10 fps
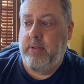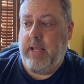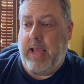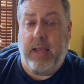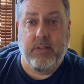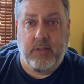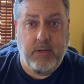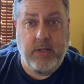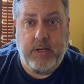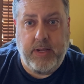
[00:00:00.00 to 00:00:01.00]
as
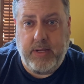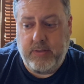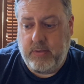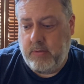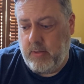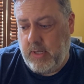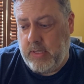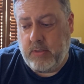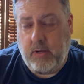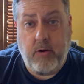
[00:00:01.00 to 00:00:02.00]
good
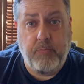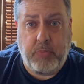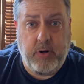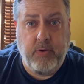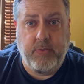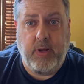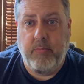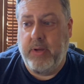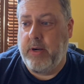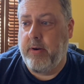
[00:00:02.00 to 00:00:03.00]
as a GoPro, if not
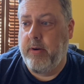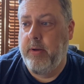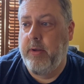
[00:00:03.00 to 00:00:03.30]
better.